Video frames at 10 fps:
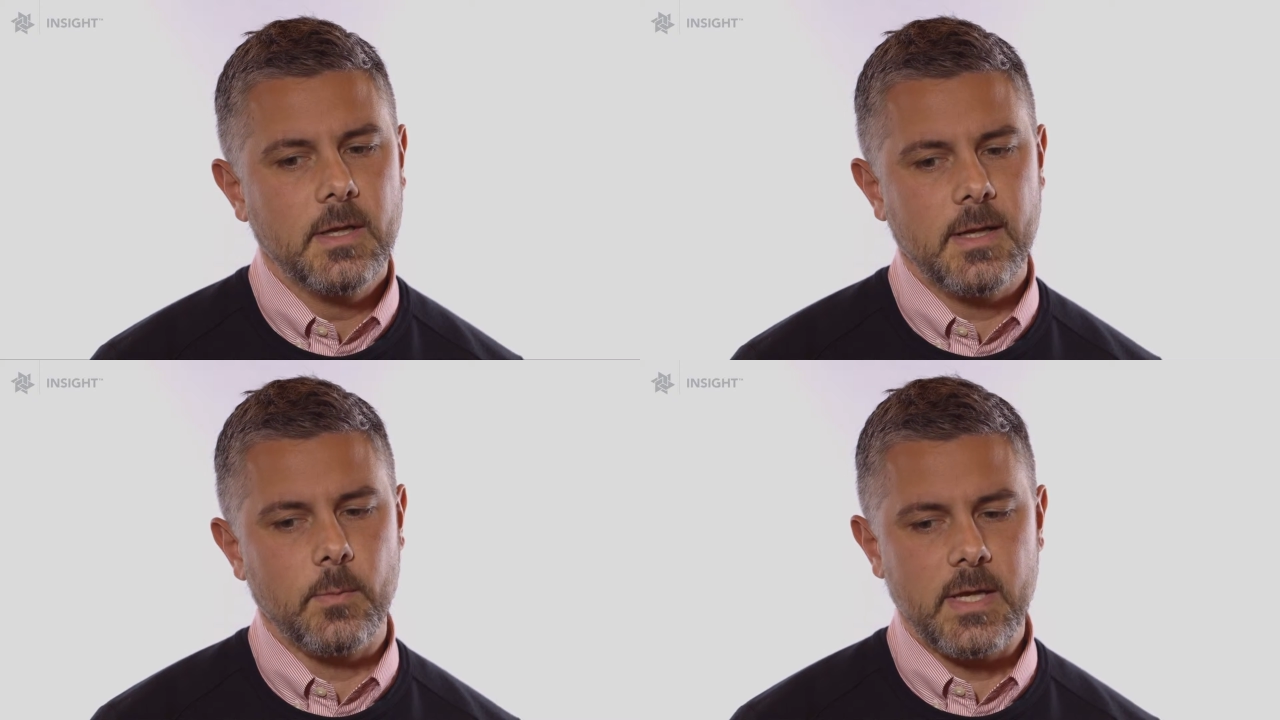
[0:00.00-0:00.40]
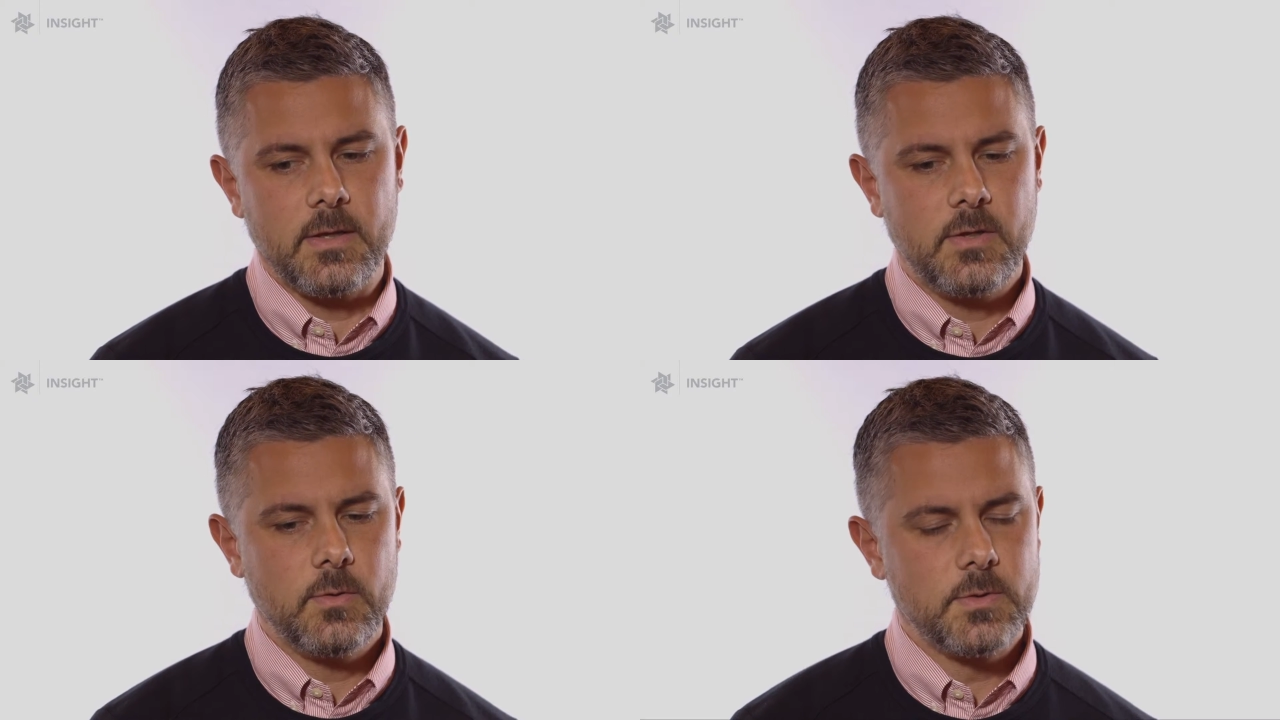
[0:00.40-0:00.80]
and we had a
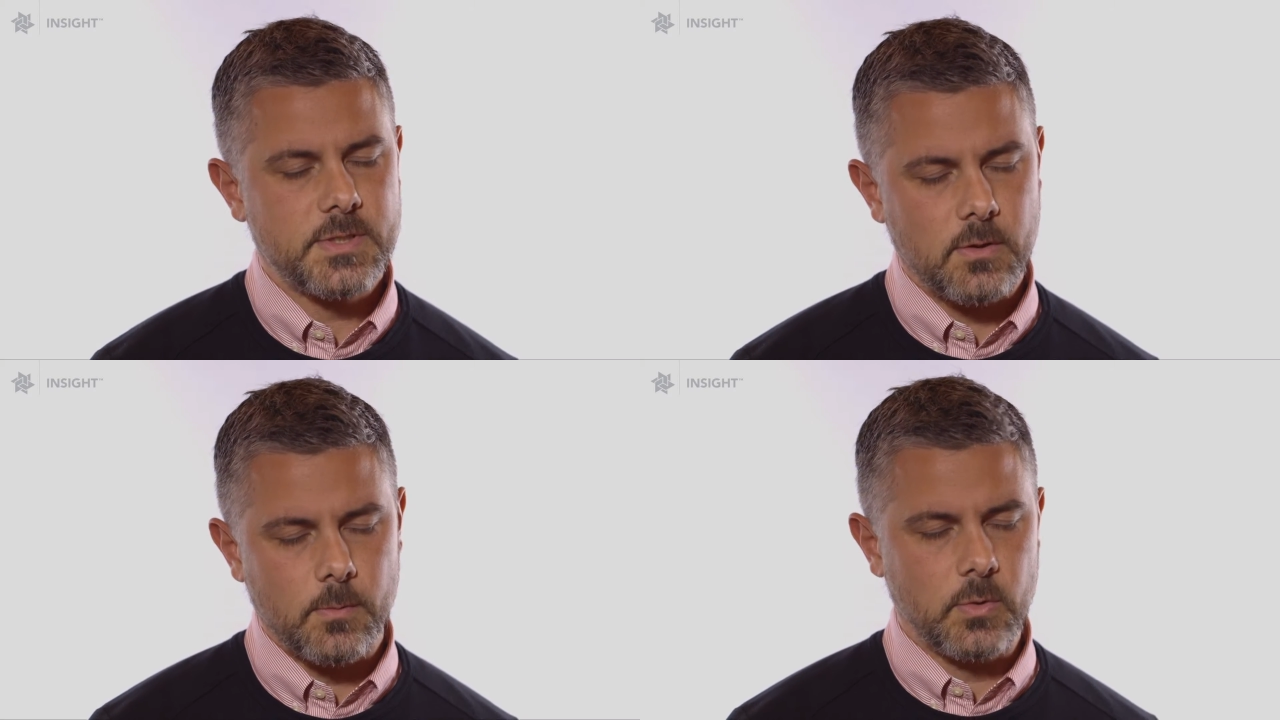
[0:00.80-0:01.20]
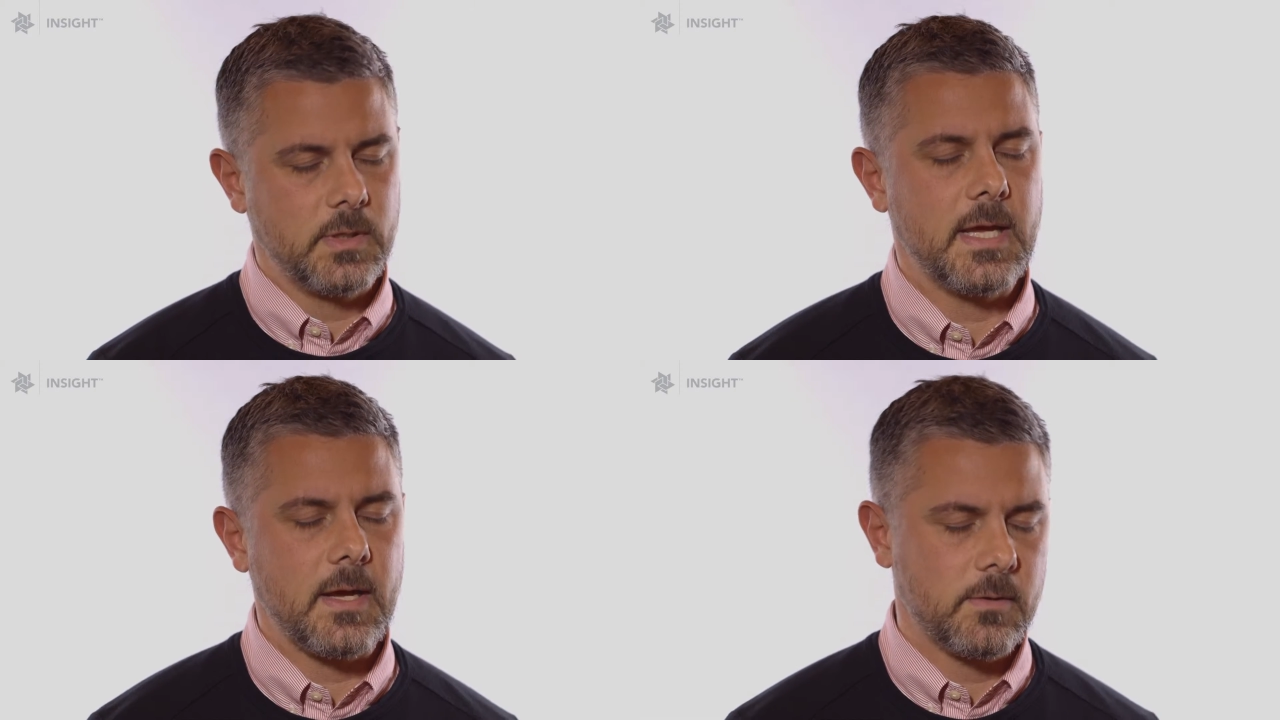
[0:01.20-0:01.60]
huge ceremony
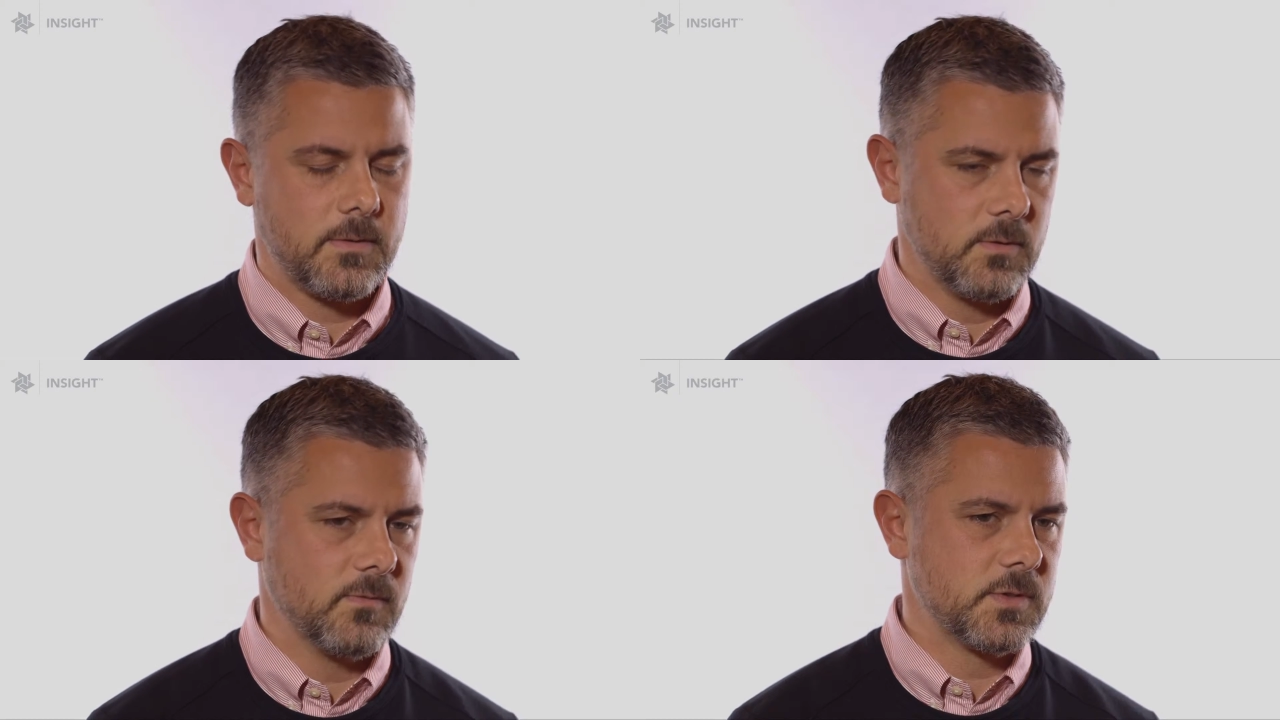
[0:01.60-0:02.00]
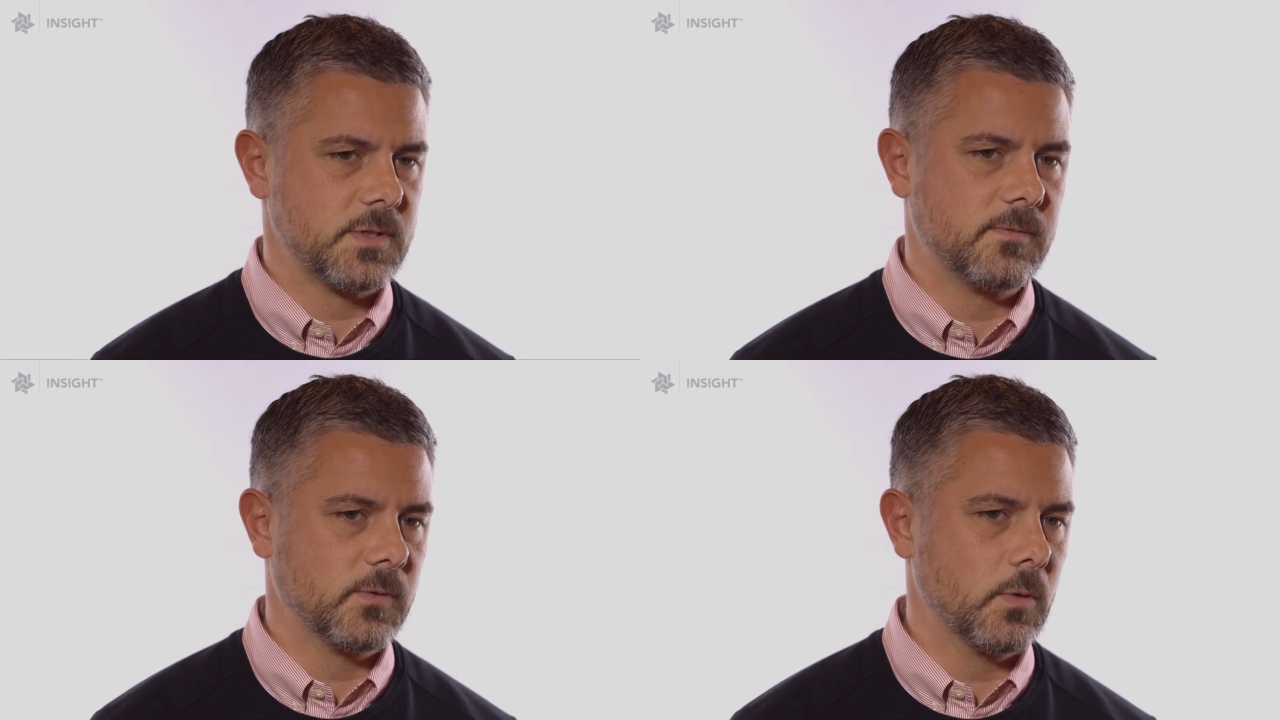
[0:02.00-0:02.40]
down at the University
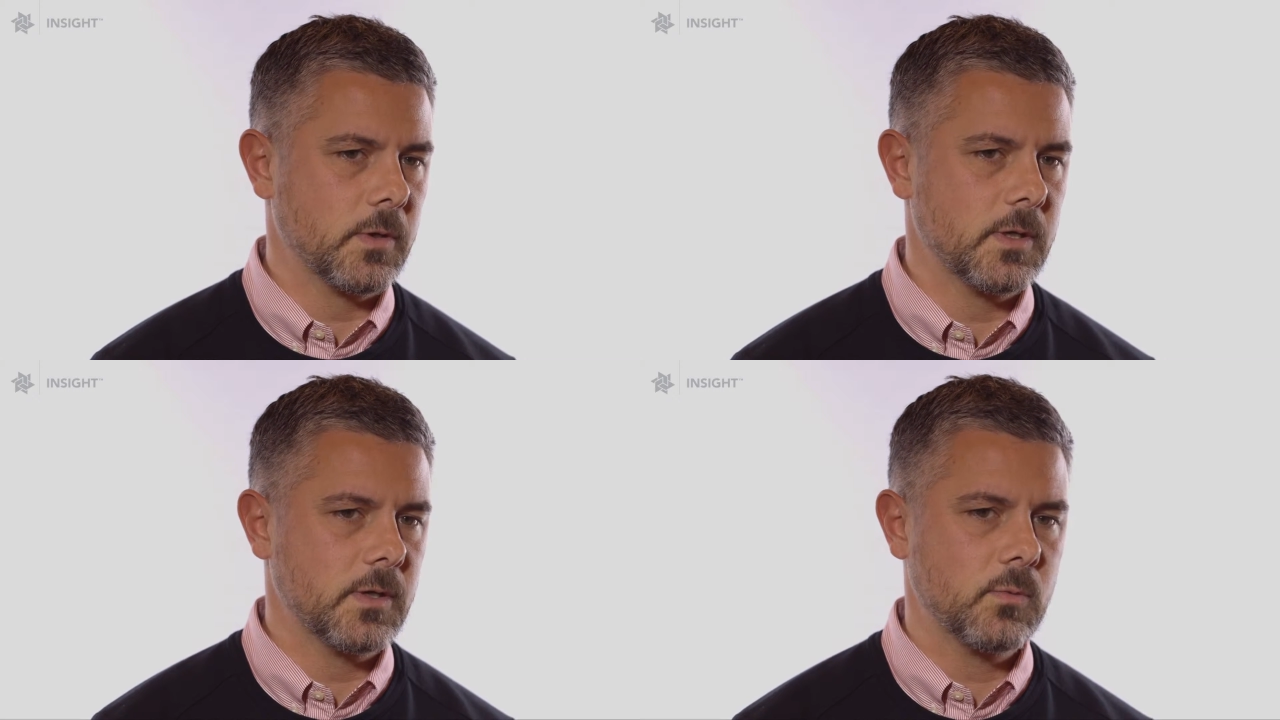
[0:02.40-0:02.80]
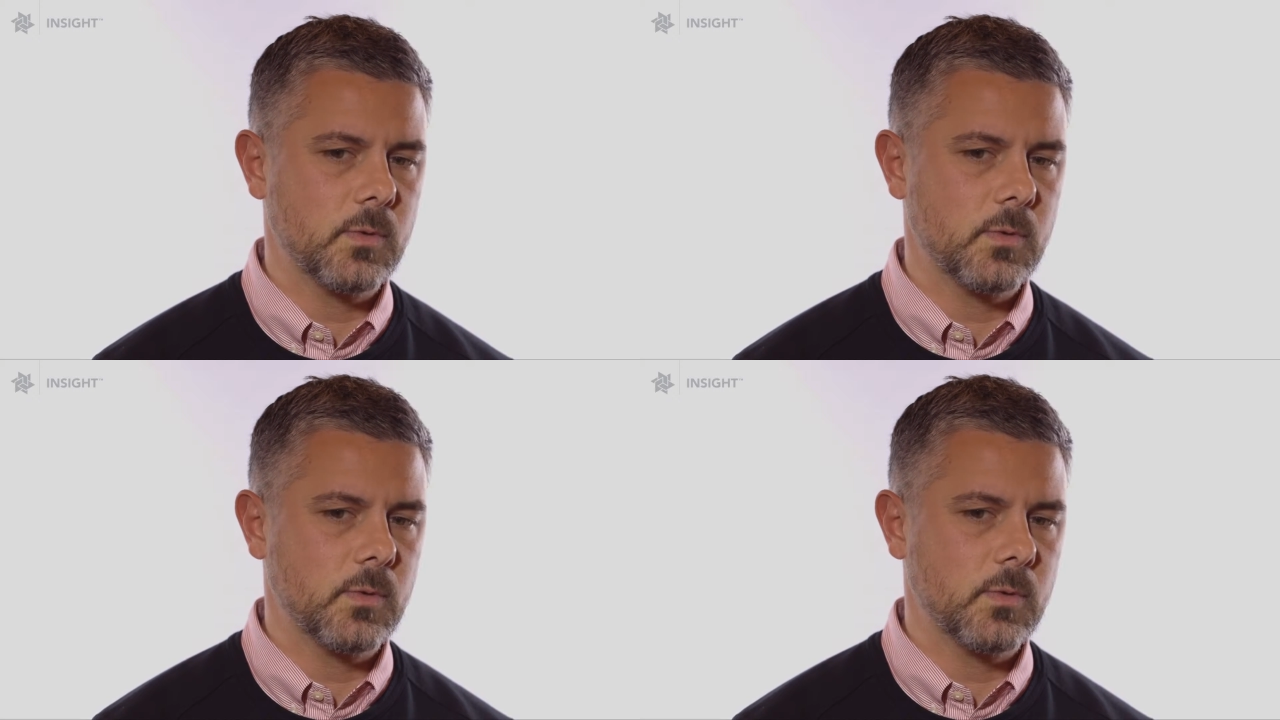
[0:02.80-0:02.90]
of Florida